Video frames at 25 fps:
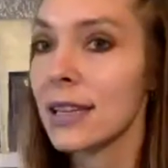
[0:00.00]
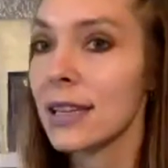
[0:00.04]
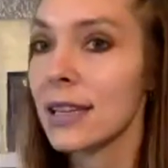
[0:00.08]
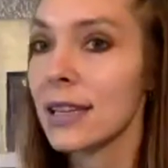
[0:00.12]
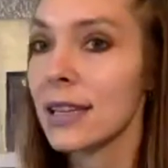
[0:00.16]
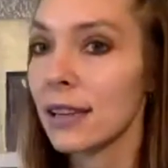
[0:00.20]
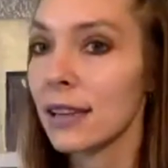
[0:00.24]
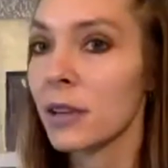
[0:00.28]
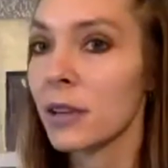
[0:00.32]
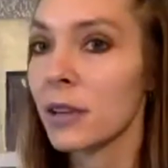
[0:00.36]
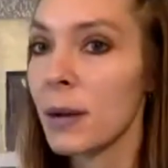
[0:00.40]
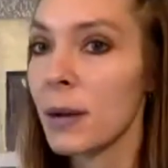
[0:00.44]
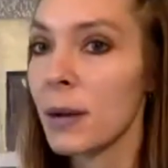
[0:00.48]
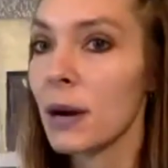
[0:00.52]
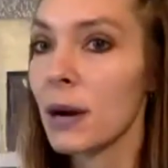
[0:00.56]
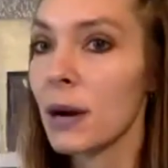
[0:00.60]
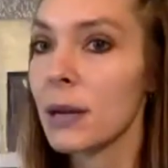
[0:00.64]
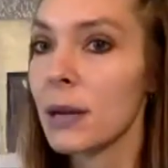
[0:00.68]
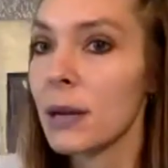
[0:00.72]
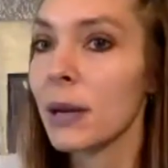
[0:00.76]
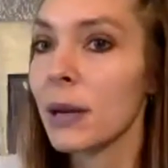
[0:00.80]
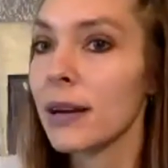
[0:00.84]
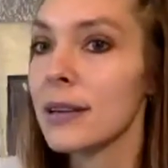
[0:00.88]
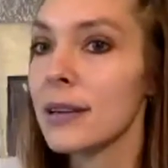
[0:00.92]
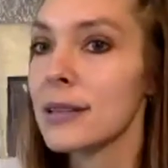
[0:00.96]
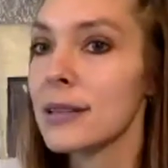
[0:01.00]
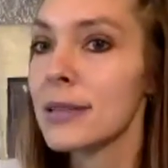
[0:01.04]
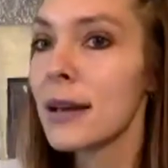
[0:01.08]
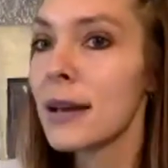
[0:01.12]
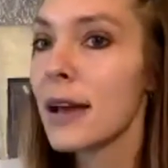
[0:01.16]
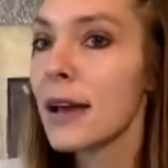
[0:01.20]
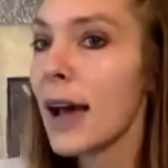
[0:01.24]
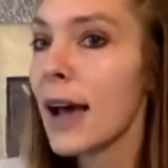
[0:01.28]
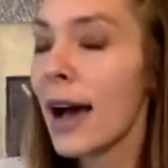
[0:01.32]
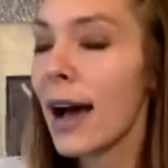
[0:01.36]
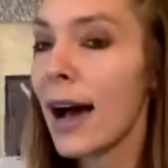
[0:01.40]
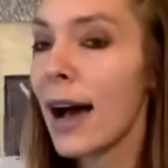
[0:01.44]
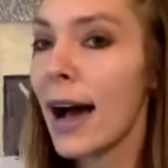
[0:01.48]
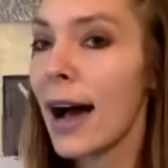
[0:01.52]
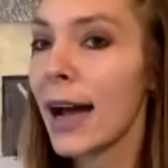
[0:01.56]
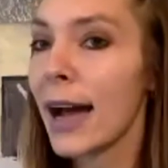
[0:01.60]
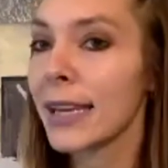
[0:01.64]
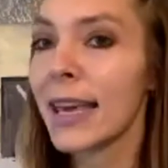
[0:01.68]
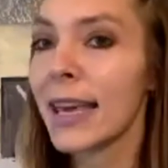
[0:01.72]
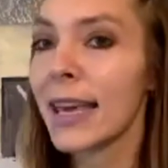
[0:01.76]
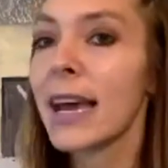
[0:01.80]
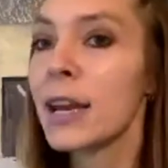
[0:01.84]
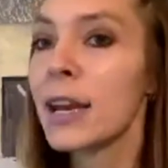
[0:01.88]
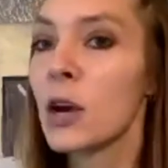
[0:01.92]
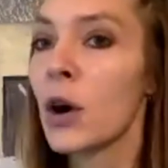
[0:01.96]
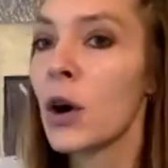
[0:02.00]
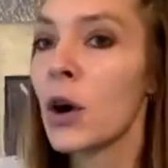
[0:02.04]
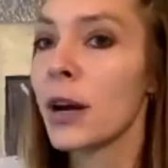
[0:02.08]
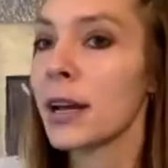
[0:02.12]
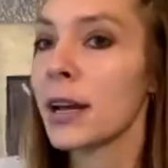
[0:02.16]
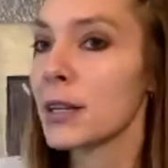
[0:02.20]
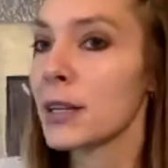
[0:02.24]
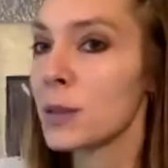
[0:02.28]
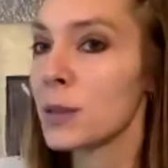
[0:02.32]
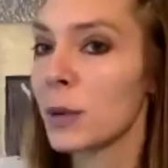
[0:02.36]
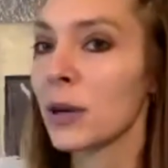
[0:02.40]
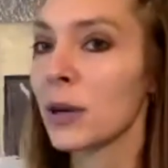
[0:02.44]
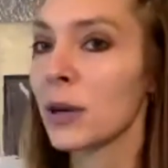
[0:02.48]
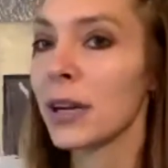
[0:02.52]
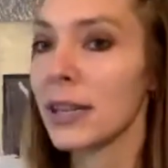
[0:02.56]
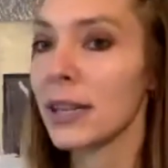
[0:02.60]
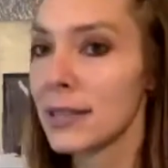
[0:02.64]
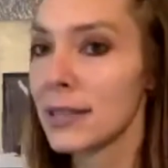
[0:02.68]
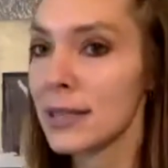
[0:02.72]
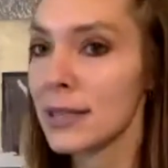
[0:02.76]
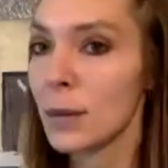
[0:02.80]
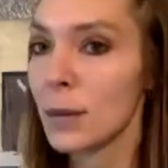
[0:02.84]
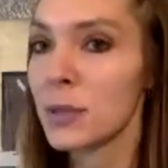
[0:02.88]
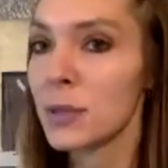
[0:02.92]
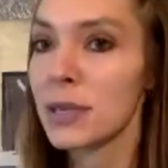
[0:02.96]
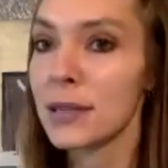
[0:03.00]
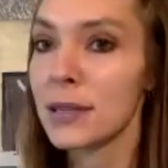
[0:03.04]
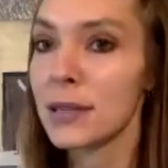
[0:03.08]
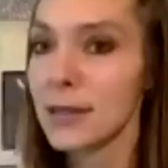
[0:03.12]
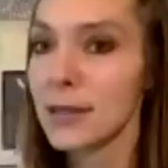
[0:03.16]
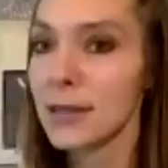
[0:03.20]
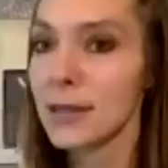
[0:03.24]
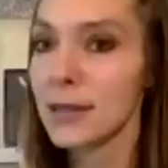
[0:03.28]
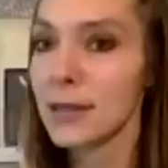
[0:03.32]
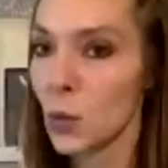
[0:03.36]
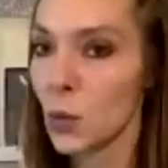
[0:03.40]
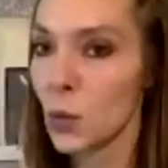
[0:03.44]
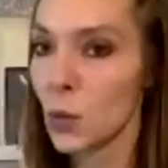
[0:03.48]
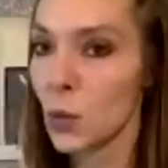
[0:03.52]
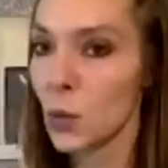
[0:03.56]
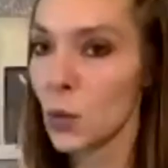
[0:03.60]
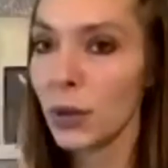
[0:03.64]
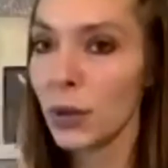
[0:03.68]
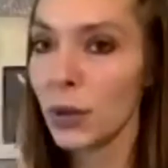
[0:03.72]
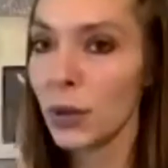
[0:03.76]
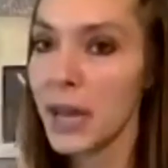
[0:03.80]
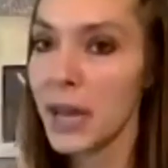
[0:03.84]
because I cannot experience substances normally.